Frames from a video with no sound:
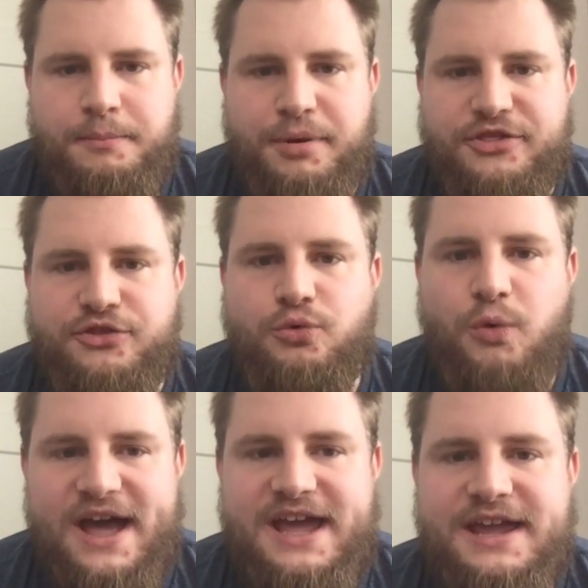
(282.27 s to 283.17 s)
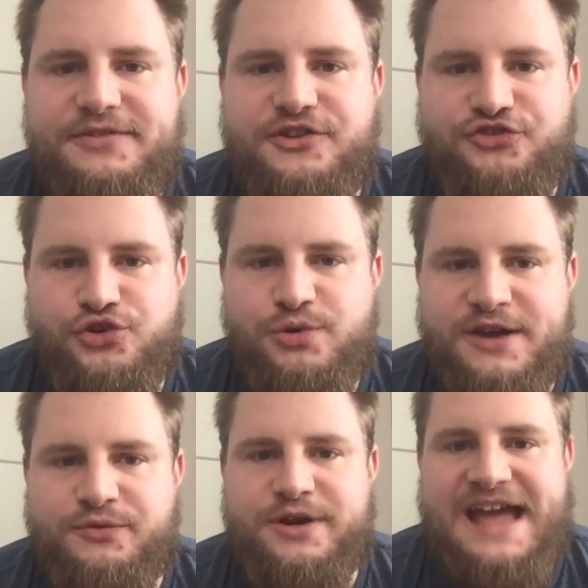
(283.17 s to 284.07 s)
But the way that you
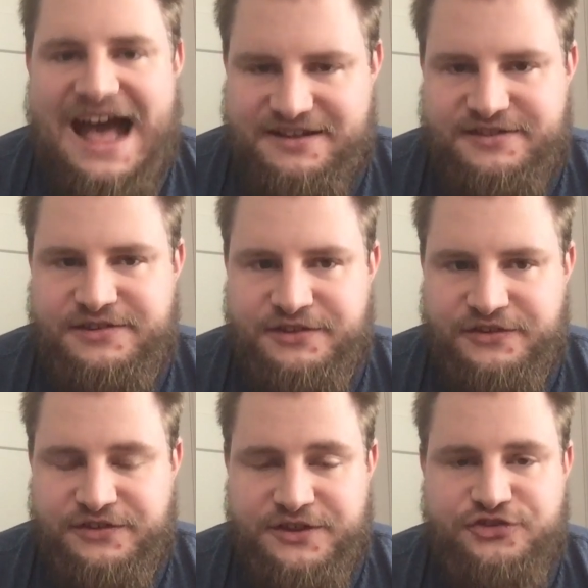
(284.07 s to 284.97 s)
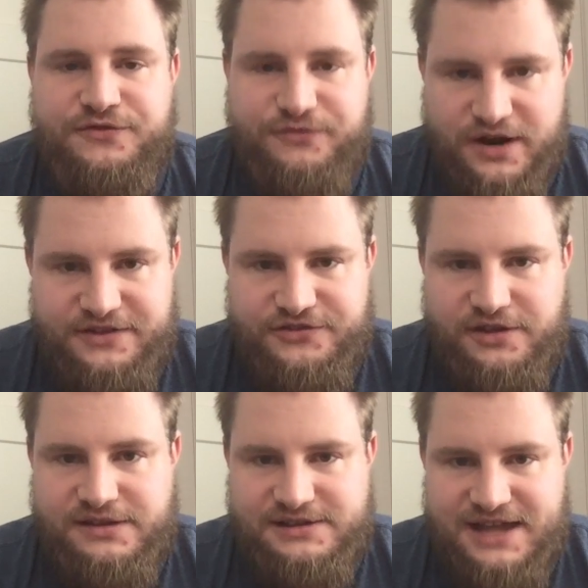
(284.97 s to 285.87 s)
have reacted to this, and that your friends
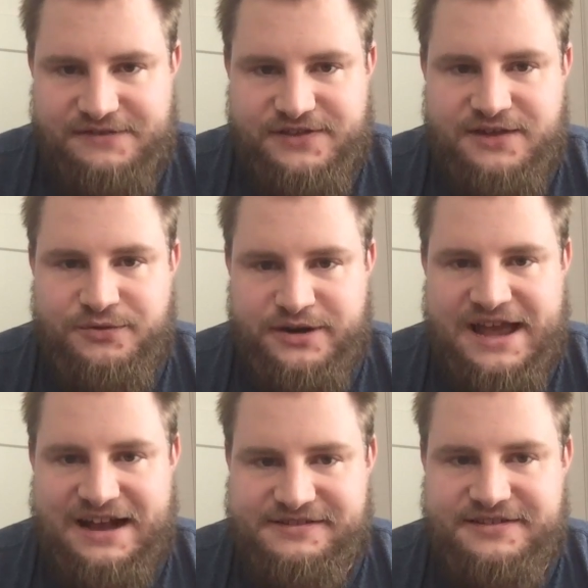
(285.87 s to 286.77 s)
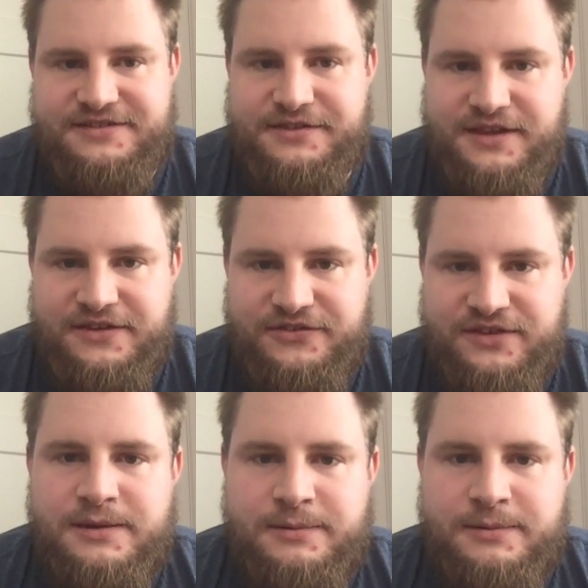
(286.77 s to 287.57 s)
on the left have reacted to this,